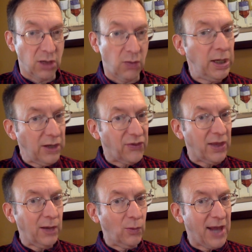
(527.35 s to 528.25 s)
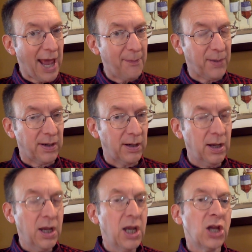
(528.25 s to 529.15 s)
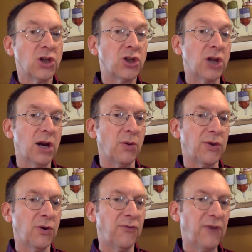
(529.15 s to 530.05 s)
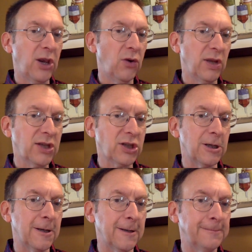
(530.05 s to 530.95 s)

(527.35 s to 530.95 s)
What do you think would happen? Share with your fellow listener.